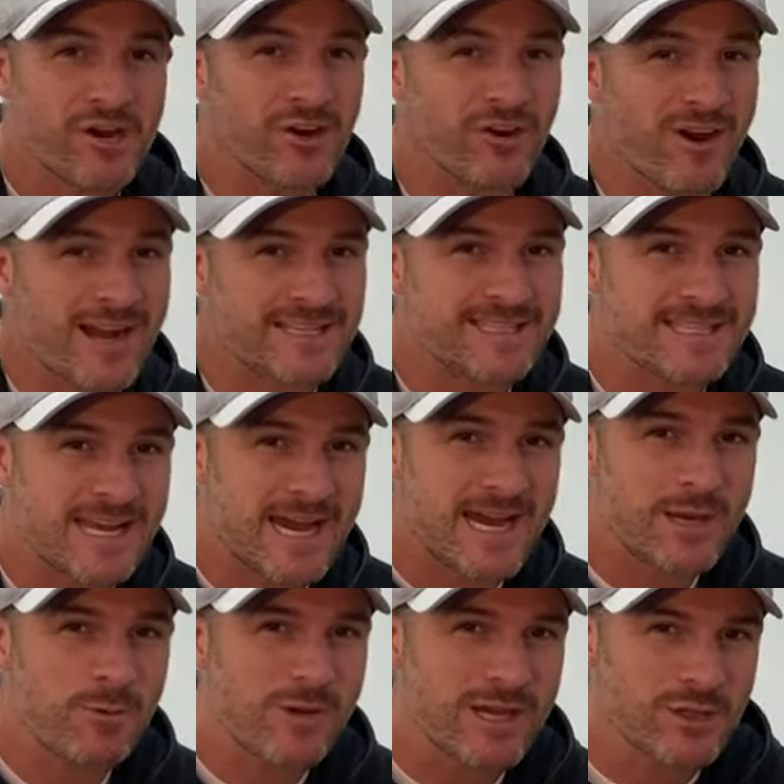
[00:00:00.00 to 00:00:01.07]
All right,
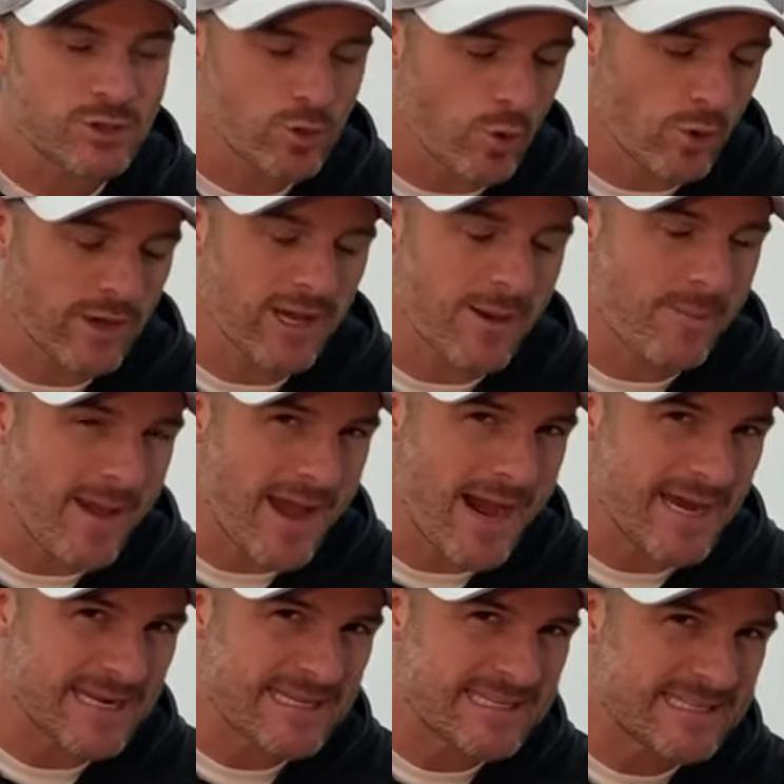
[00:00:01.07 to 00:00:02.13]
today we are talking
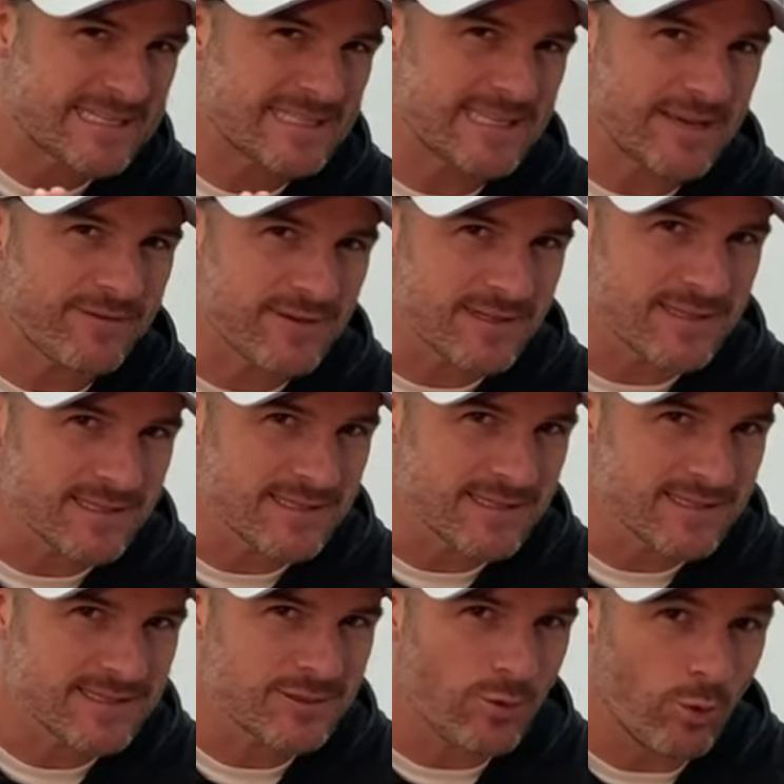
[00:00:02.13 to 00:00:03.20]
about
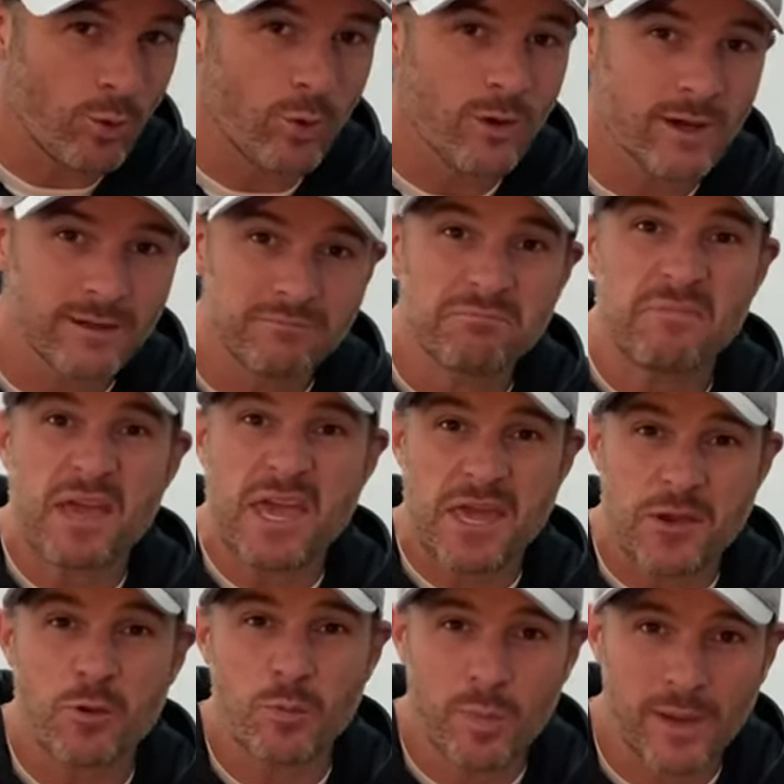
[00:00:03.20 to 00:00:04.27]
severs or
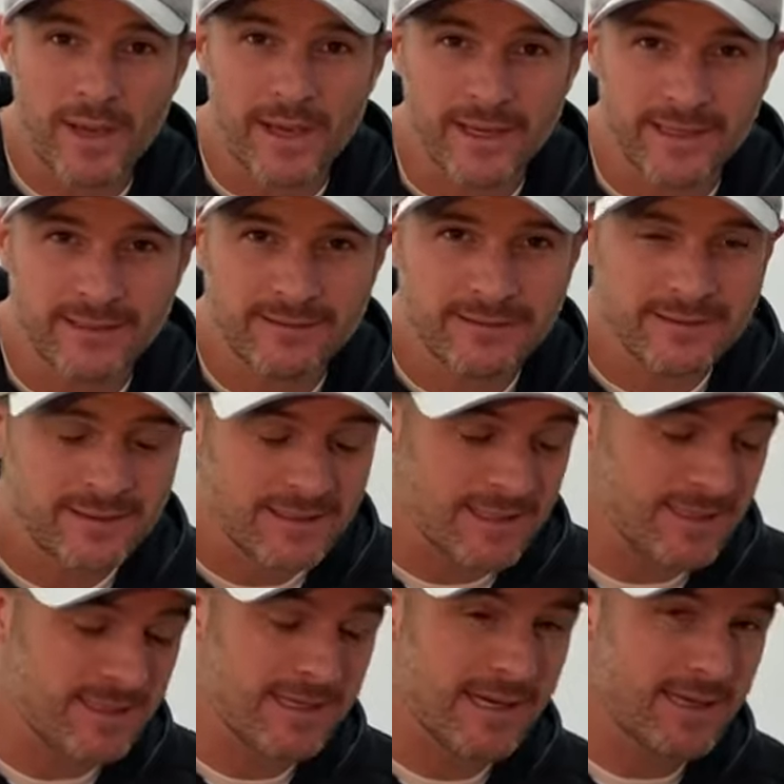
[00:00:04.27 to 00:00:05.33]
heel pain
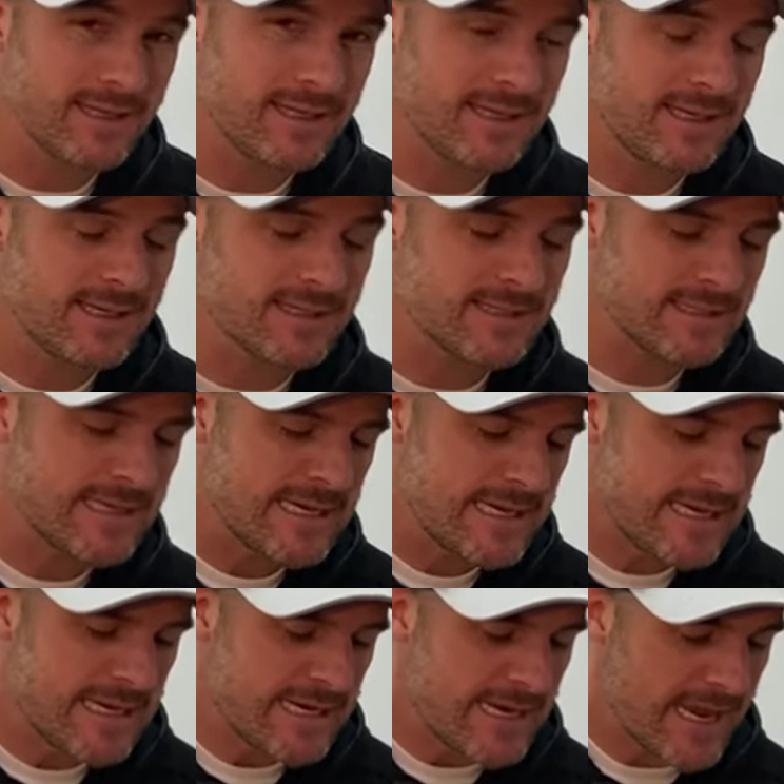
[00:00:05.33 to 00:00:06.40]
in young kids.
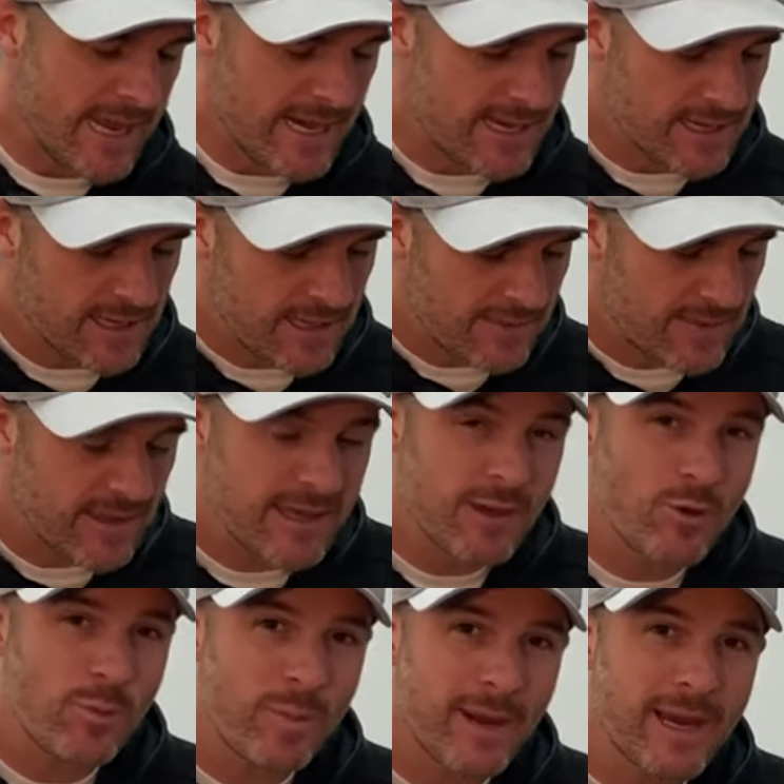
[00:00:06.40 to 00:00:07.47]
Now, the
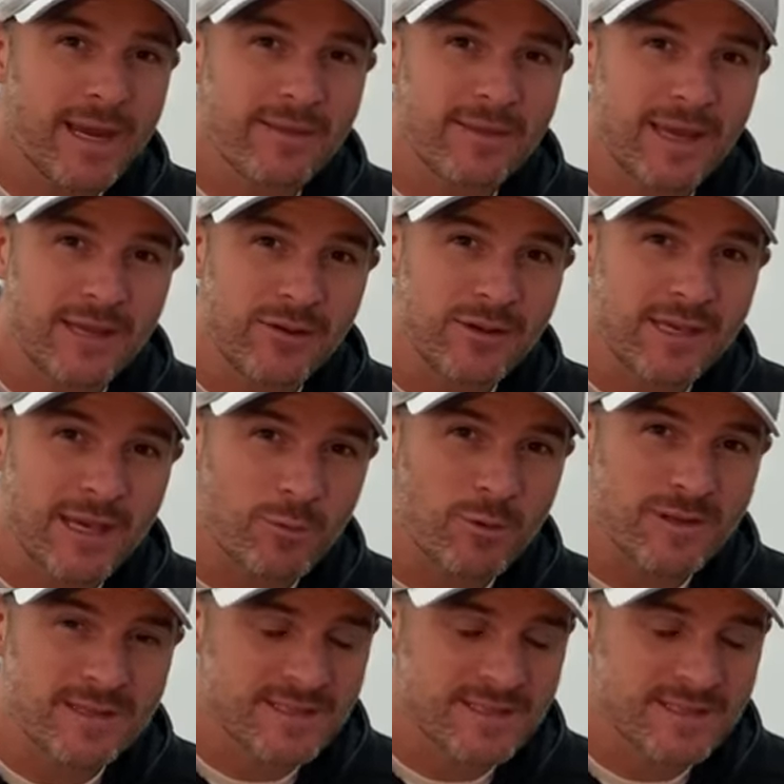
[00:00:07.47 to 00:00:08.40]
heel pain that you get with